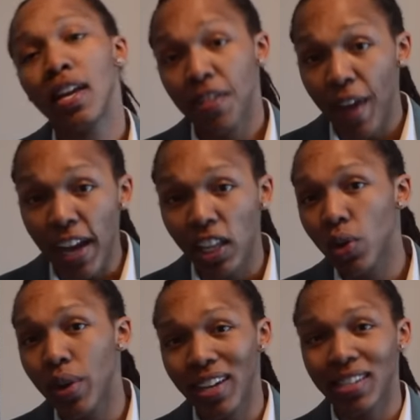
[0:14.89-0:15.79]
thank
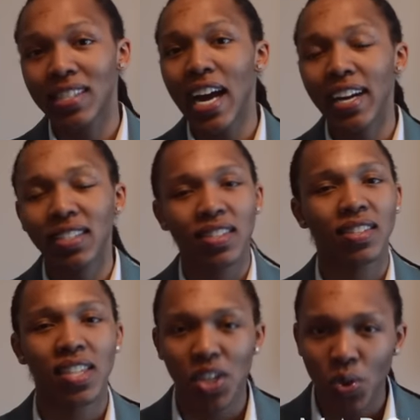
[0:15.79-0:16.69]
you and excited to
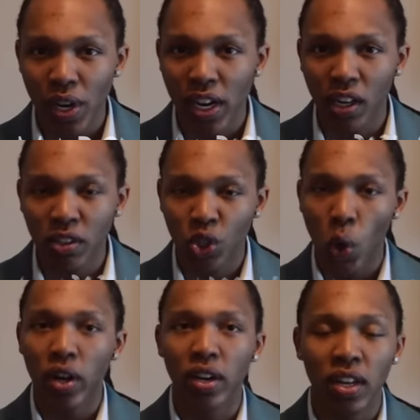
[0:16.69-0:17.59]
see you here
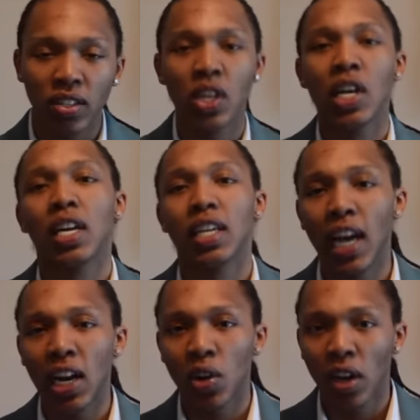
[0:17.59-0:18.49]
joining us
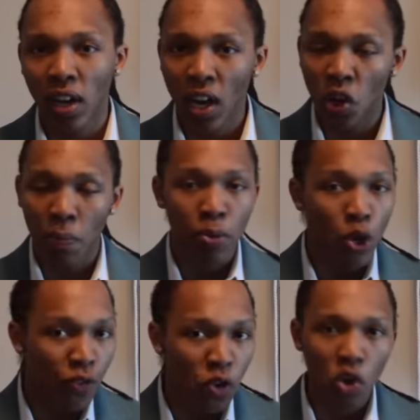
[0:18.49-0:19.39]
yet on another
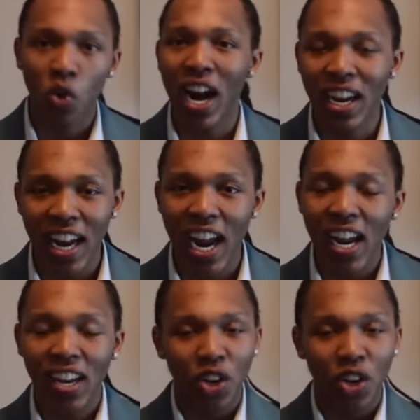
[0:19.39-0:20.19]
beautiful, great day.